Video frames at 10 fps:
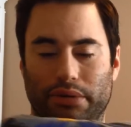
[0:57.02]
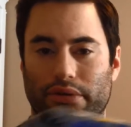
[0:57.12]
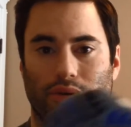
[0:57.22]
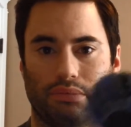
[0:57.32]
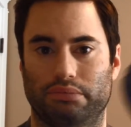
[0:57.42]

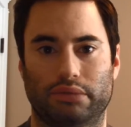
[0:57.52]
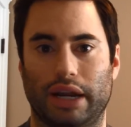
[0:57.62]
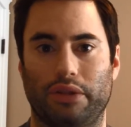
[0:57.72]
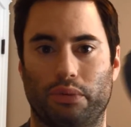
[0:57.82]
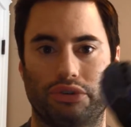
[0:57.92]
It's the
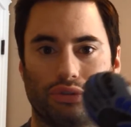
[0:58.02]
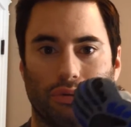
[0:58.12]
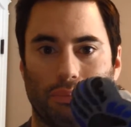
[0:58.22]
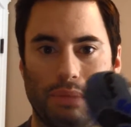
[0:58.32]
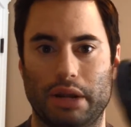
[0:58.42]
kind of the
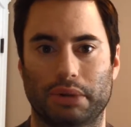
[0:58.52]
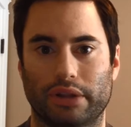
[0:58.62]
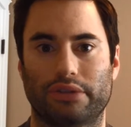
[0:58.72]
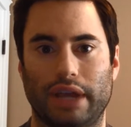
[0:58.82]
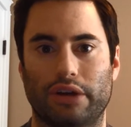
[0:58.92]
original
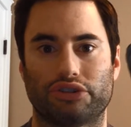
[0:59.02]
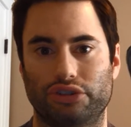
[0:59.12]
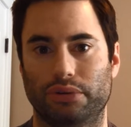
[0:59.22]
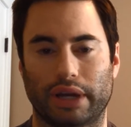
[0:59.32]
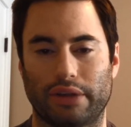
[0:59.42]
minimalist style
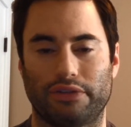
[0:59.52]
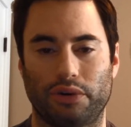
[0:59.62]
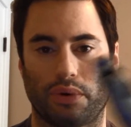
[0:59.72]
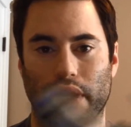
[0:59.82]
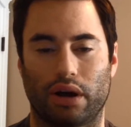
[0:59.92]
shoe, I guess if
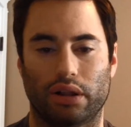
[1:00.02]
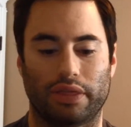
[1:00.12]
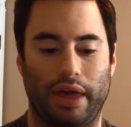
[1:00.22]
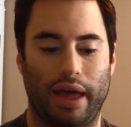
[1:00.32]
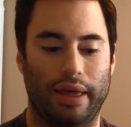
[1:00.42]
you want to call
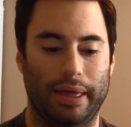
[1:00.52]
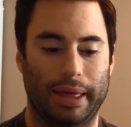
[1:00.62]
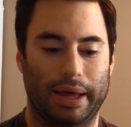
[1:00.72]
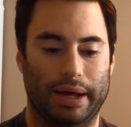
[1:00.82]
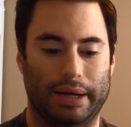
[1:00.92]
it that.
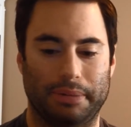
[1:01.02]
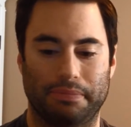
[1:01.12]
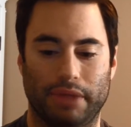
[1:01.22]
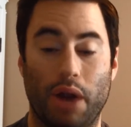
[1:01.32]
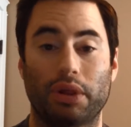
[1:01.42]

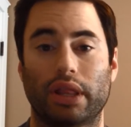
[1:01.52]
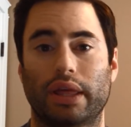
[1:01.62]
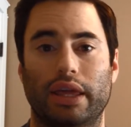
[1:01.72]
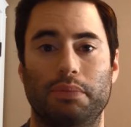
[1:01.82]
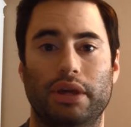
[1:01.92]
I
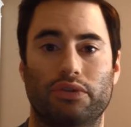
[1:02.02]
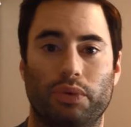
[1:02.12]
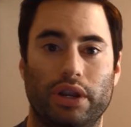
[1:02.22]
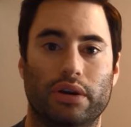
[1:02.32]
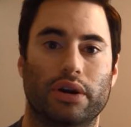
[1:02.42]
really like it because
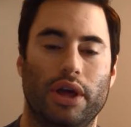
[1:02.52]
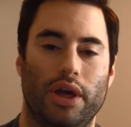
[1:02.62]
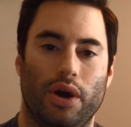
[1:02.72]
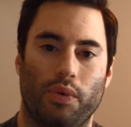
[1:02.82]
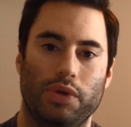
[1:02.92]
when you
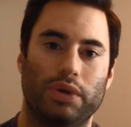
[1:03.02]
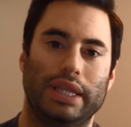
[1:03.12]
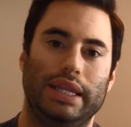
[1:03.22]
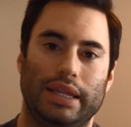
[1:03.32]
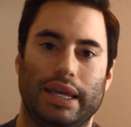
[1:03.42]

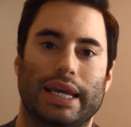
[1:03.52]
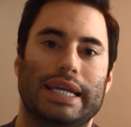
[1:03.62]
really need to get